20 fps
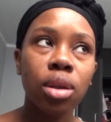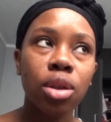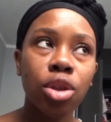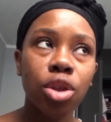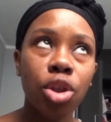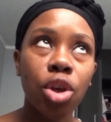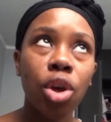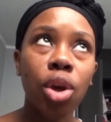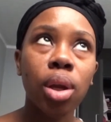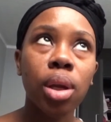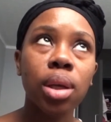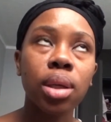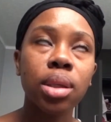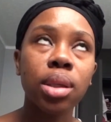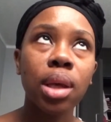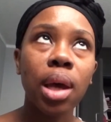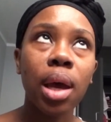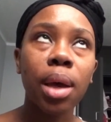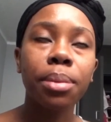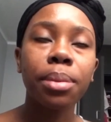third
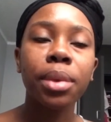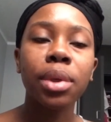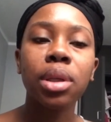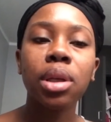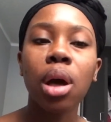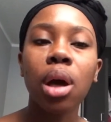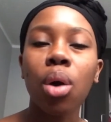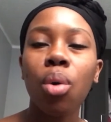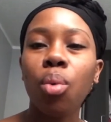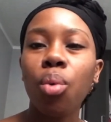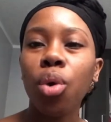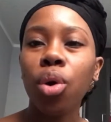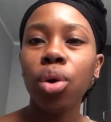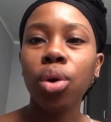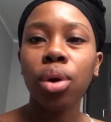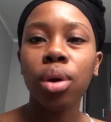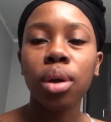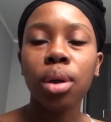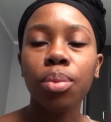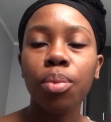assignment i'll work
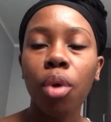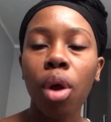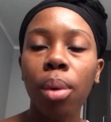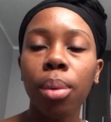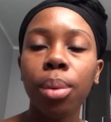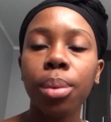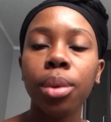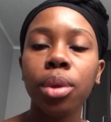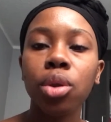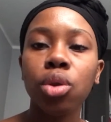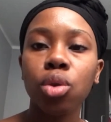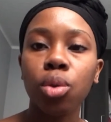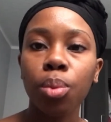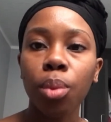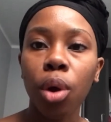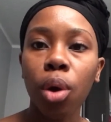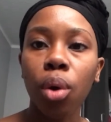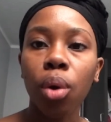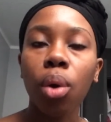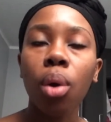on it probably
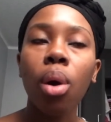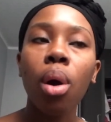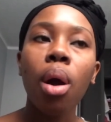tomorrow